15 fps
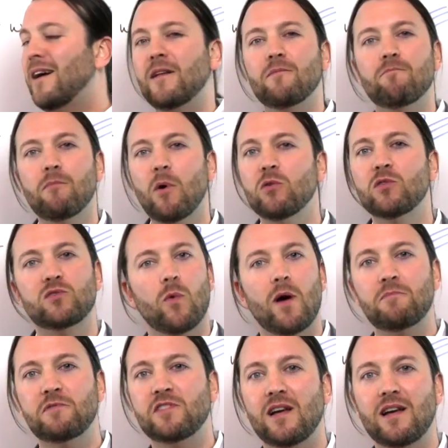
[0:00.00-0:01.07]
Most
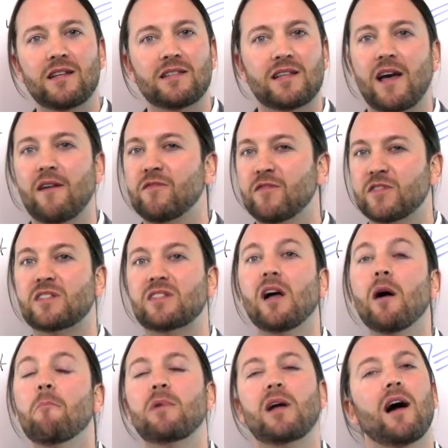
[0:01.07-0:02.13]
websites have
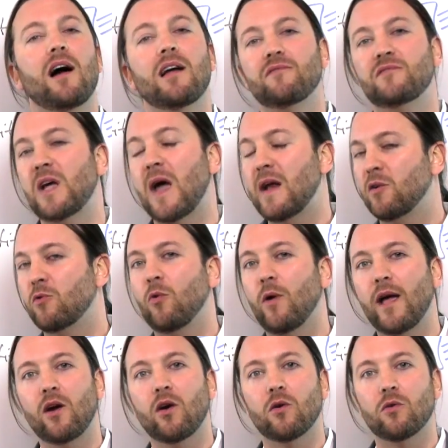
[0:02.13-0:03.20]
some kind of technical
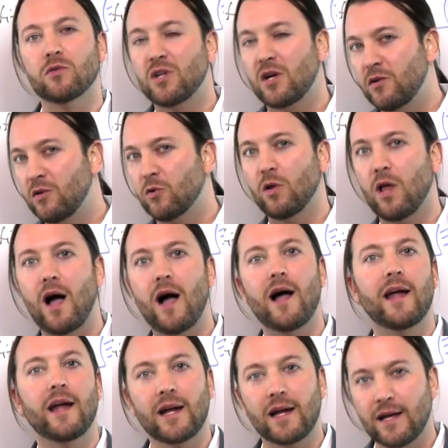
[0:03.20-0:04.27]
errors
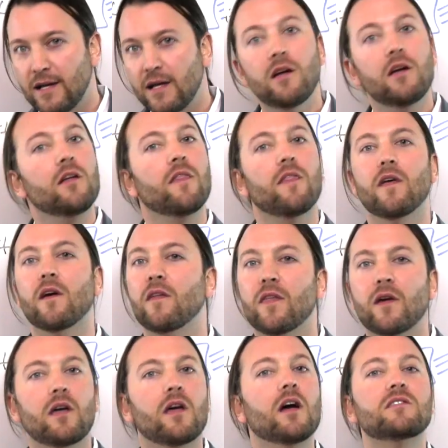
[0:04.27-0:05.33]
underlying the
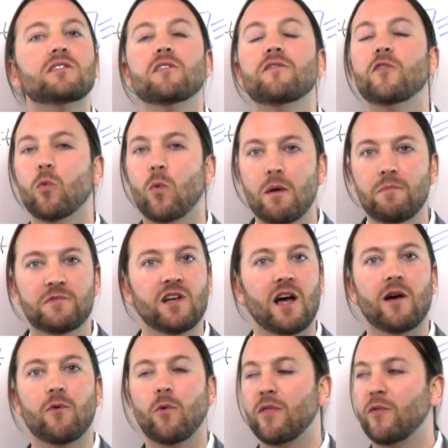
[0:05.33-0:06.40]
guts of your
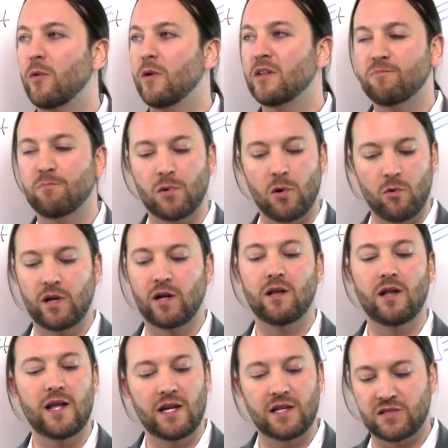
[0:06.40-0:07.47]
website, whether it's broken
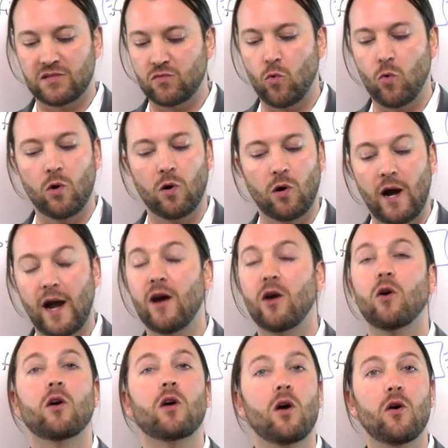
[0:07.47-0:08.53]
links or
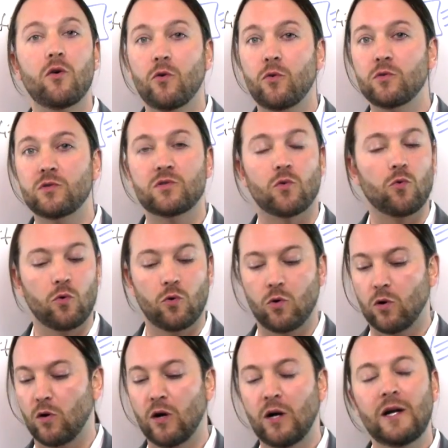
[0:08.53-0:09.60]
error codes,
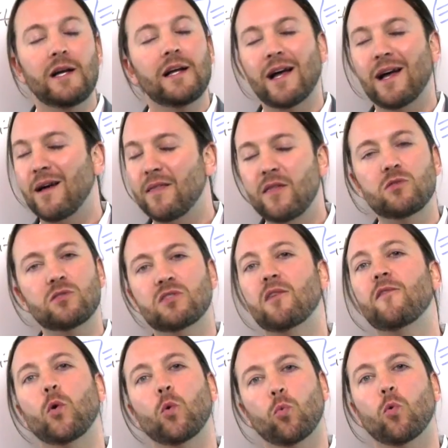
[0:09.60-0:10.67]
or they're just a
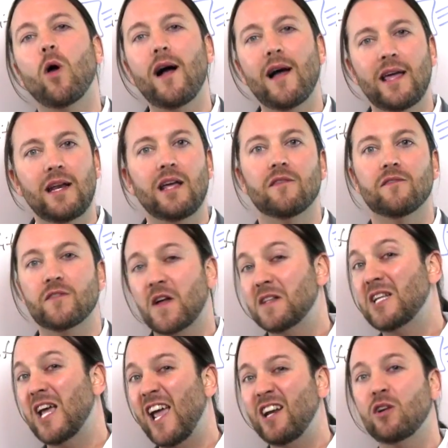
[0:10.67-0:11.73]
variety of
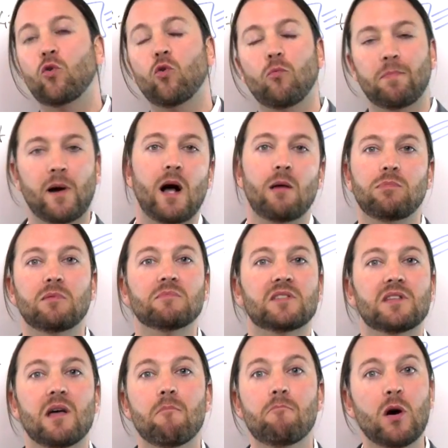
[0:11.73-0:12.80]
technical problems
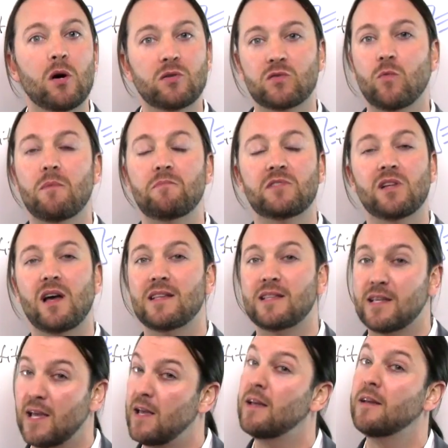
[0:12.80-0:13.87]
that most websites
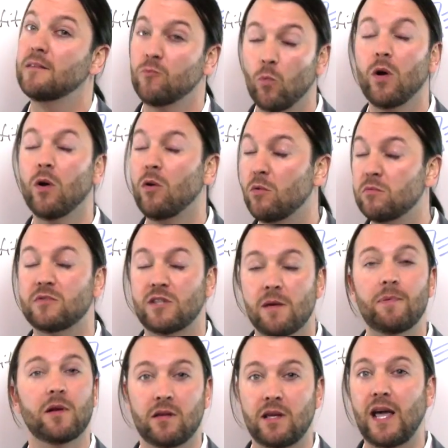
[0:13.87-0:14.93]
will
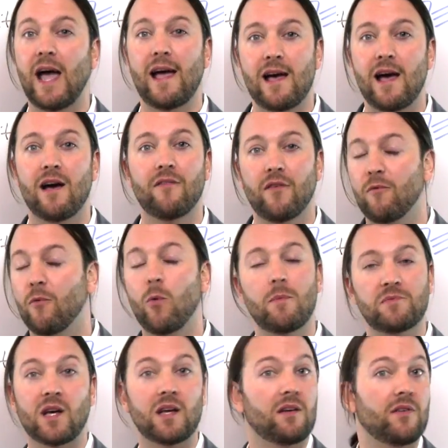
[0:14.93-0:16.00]
typically have, a
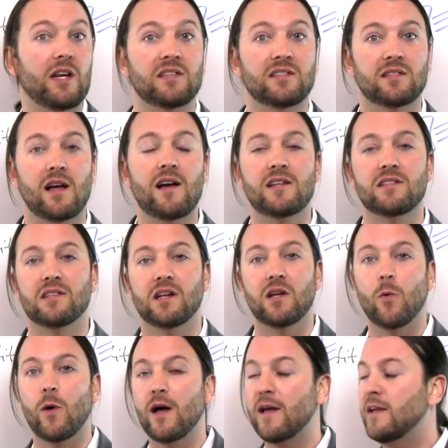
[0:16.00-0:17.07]
website of any size
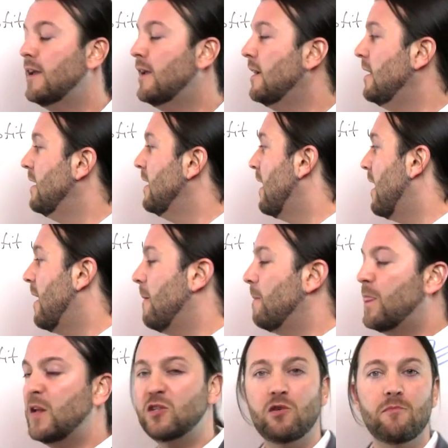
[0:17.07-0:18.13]
anyway,
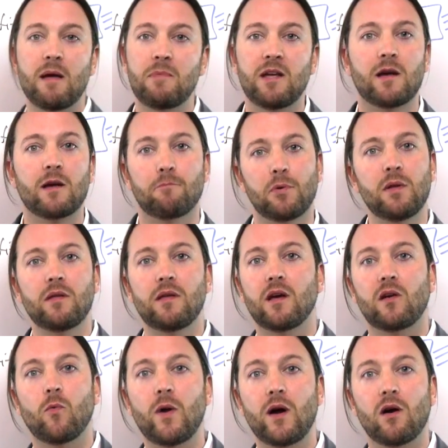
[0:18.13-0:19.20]
that you may be completely
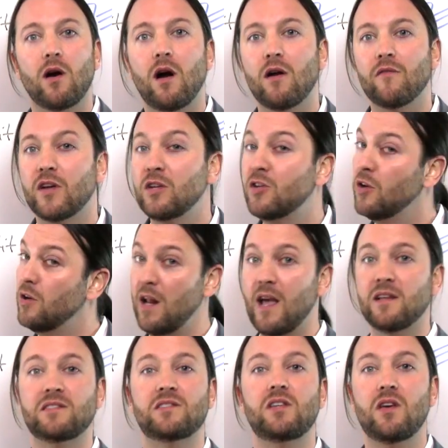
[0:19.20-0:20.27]
unaware of. And good
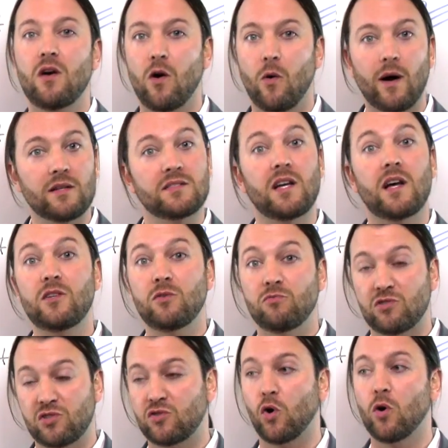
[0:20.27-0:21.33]
SEO, I'll tell you,
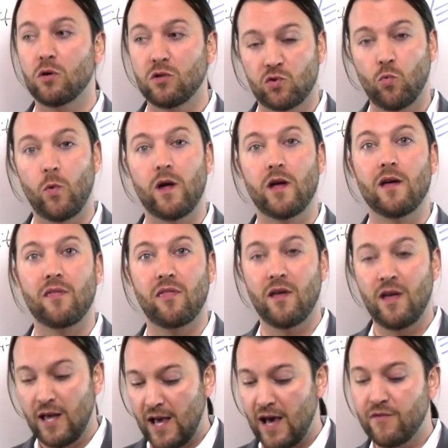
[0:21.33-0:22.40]
starts with
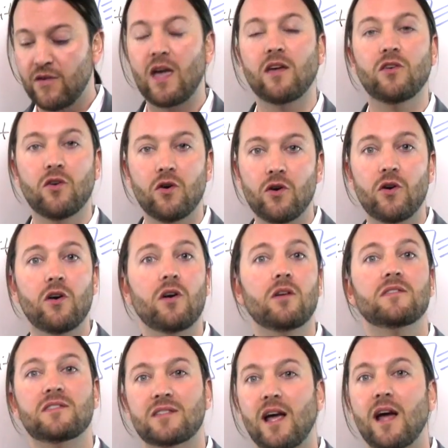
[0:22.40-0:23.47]
having a good,
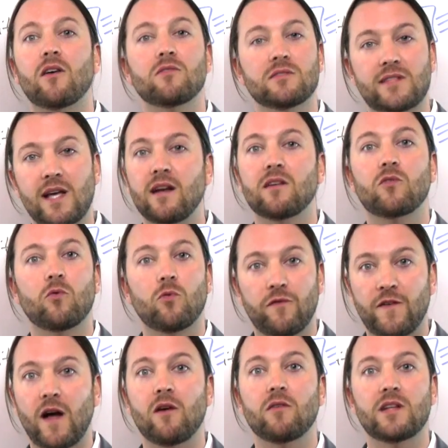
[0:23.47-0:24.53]
sound technical
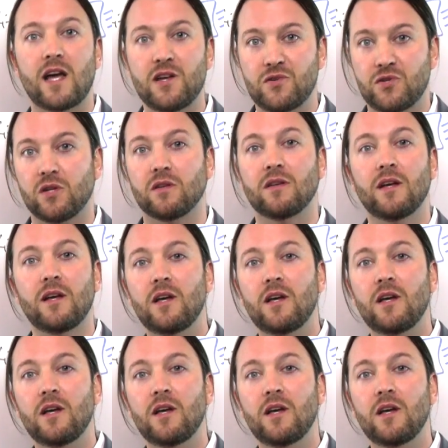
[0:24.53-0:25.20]
foundation.